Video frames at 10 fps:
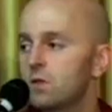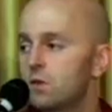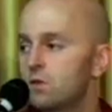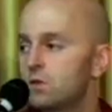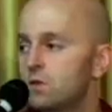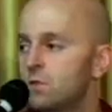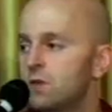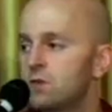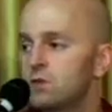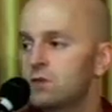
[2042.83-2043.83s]
clothes, the
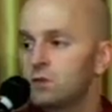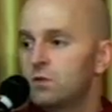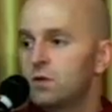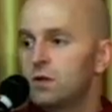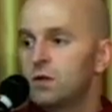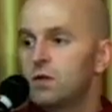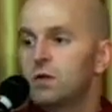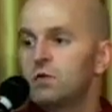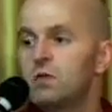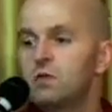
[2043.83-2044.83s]
best food,
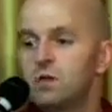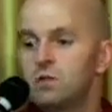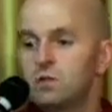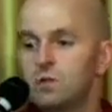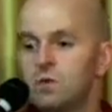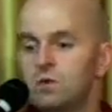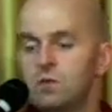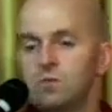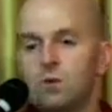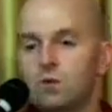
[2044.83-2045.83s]
all these things are the most
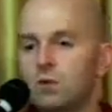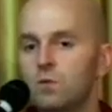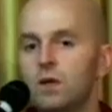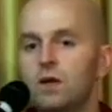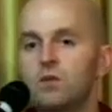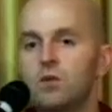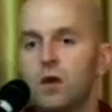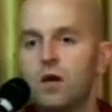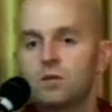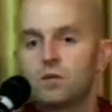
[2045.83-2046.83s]
important, and whatever you
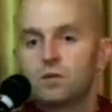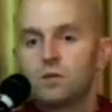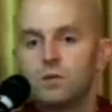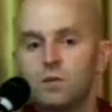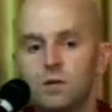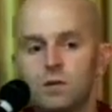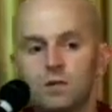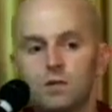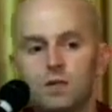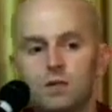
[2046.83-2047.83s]
have to do
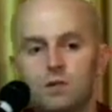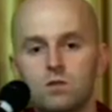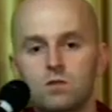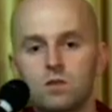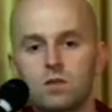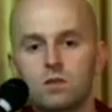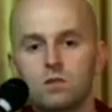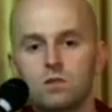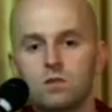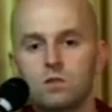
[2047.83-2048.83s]
to get those
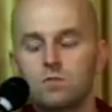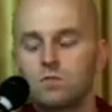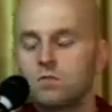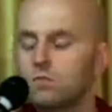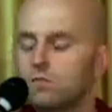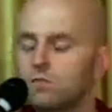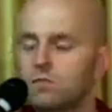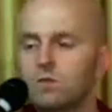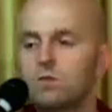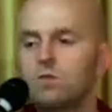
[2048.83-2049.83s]
things,
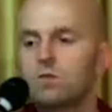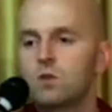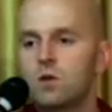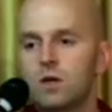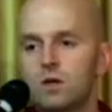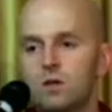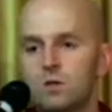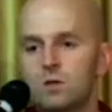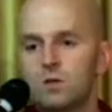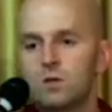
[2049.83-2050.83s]
you just go ahead and
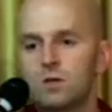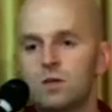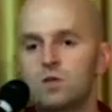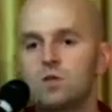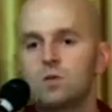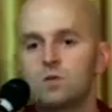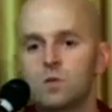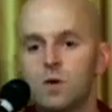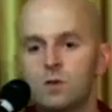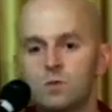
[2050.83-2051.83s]
do it. It's your
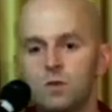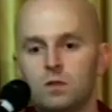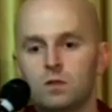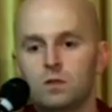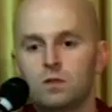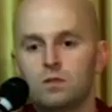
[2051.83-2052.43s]
responsibility.